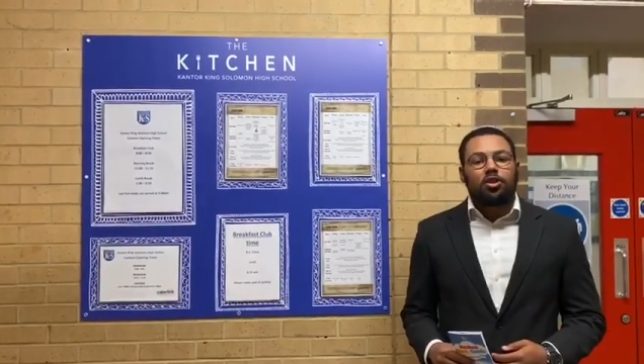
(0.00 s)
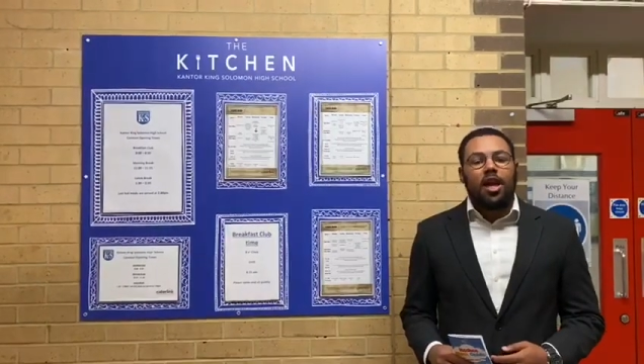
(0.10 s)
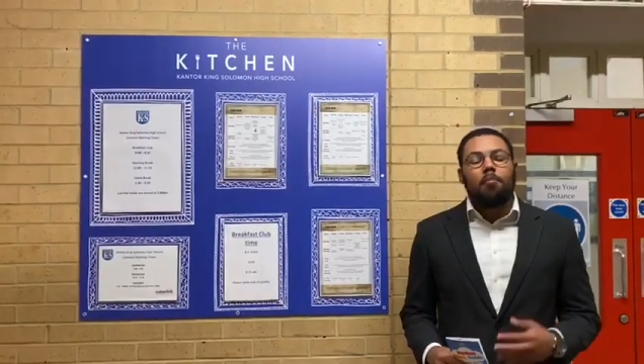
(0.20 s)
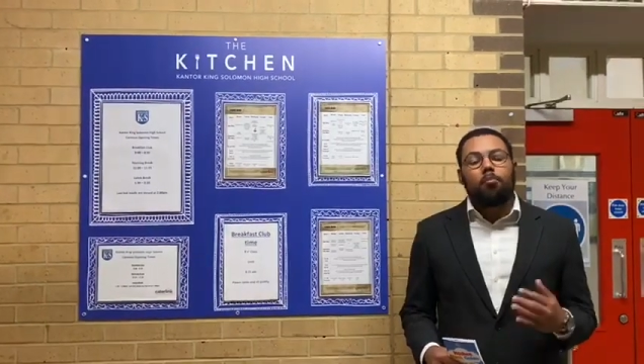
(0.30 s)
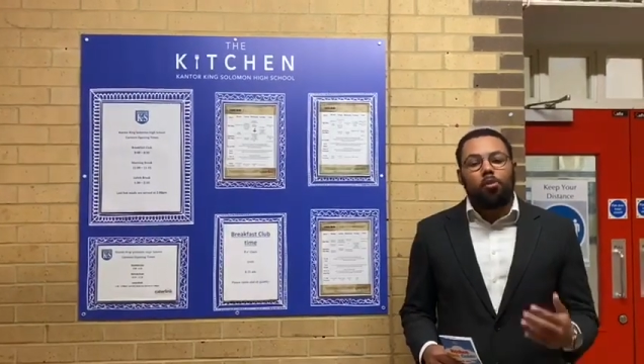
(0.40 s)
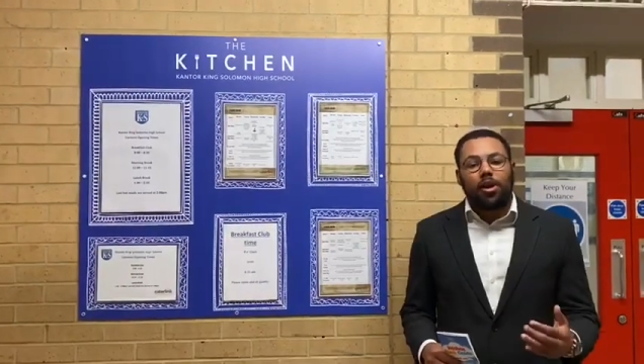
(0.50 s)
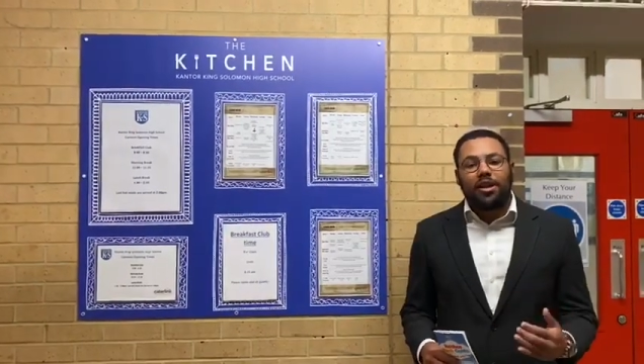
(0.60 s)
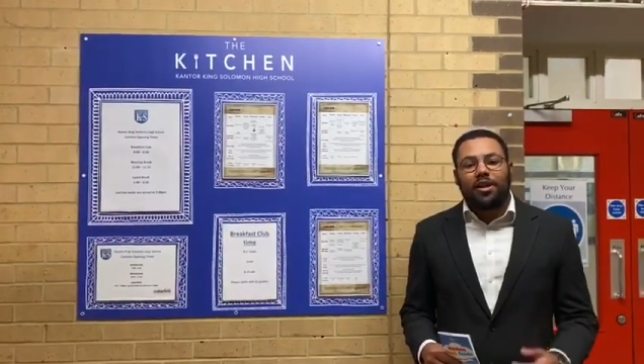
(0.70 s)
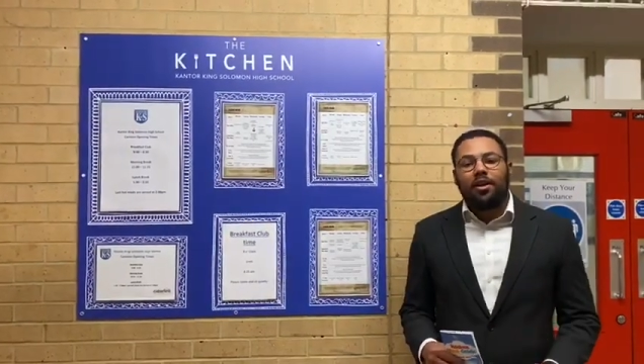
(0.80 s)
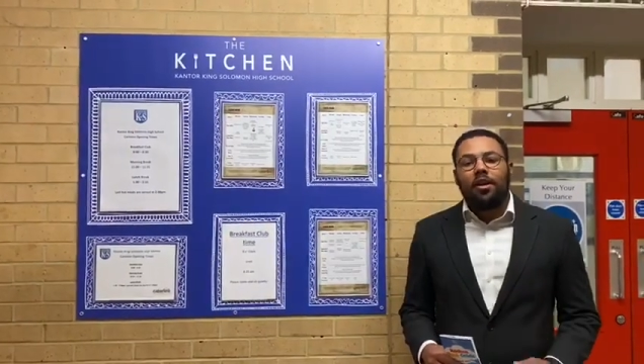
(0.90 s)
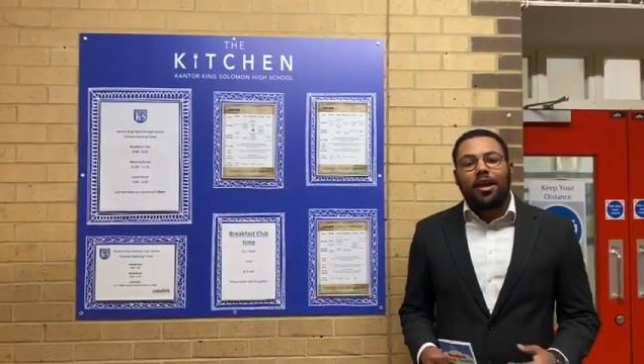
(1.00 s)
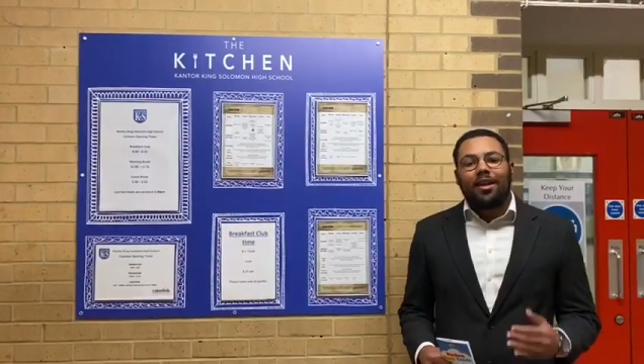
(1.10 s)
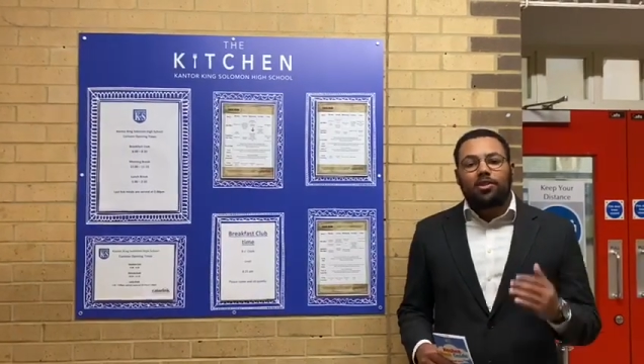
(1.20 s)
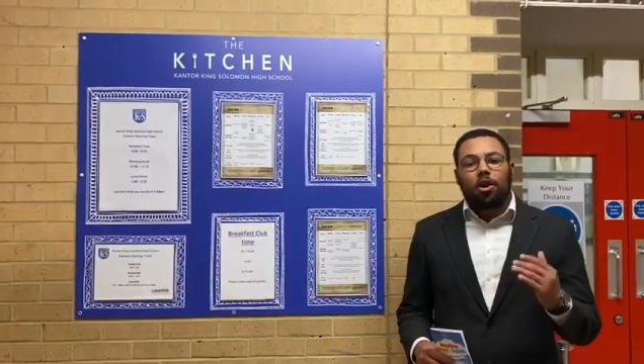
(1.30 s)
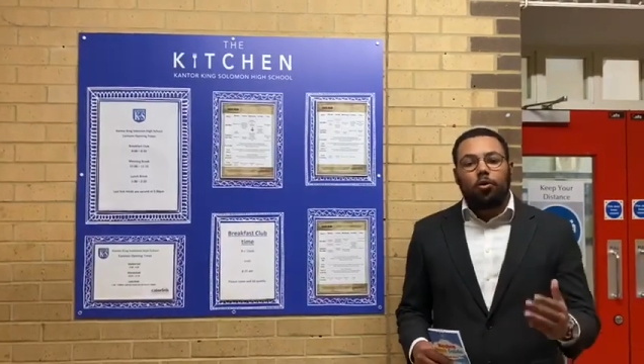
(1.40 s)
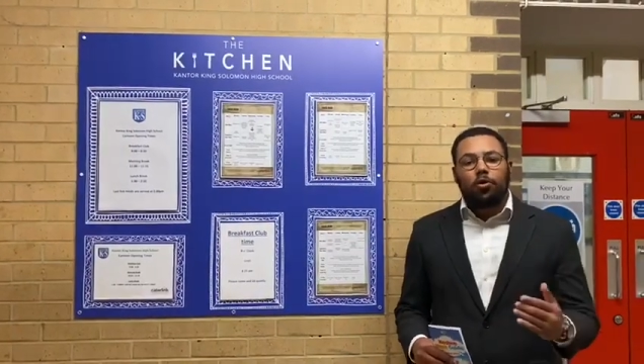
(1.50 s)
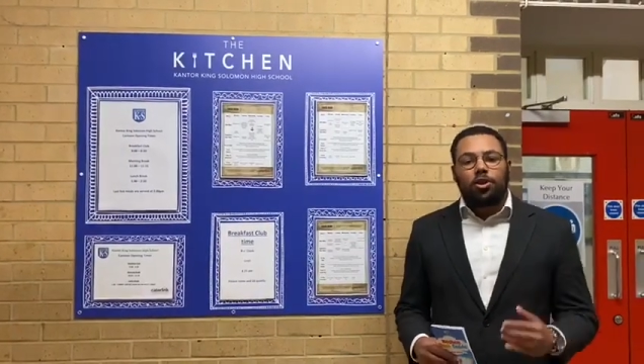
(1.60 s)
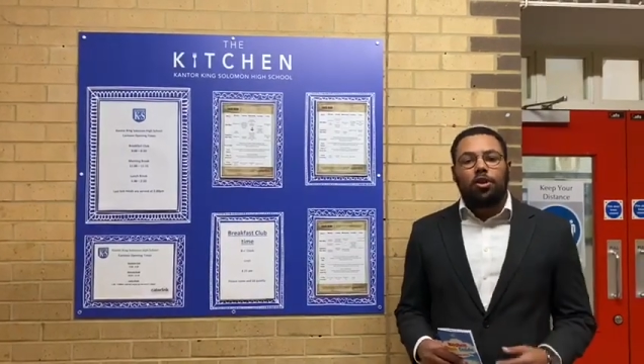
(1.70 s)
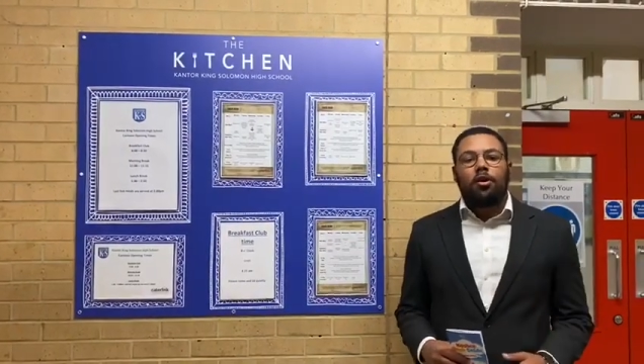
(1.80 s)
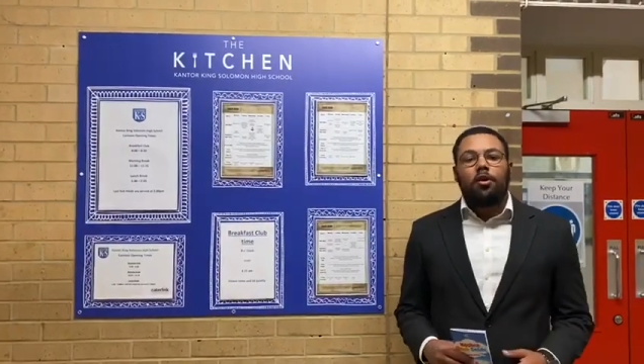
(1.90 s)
and break is kosher.